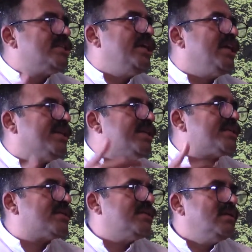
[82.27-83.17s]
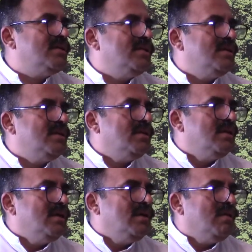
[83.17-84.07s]
cheating others.
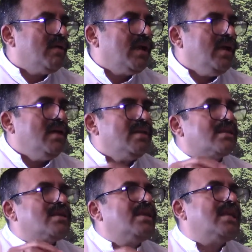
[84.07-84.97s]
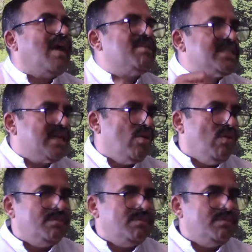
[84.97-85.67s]
Okay, that's called tamasic ego.